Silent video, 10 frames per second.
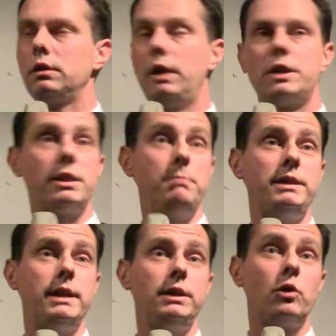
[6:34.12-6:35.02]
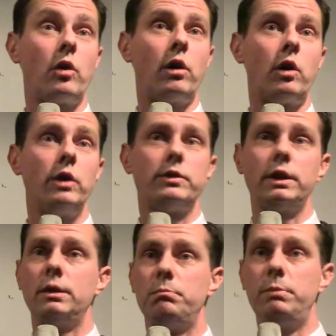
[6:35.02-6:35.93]
exhibiting your art
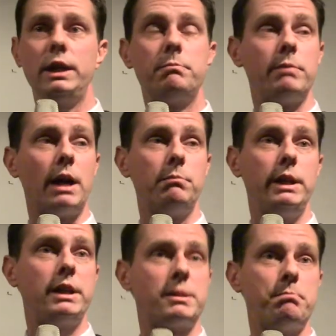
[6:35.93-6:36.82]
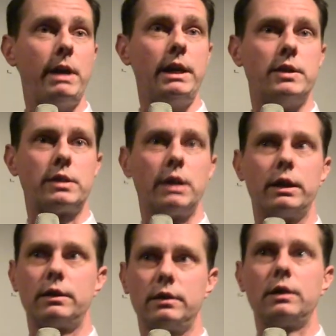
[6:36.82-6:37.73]
in a big public space,
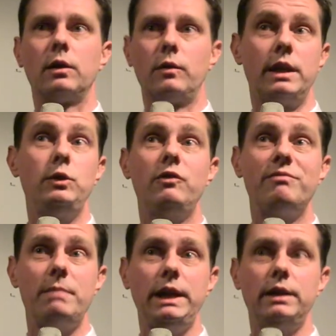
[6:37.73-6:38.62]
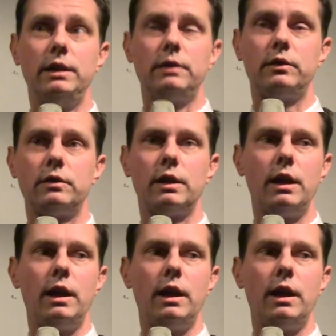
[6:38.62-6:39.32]
like, you know, then you've made it.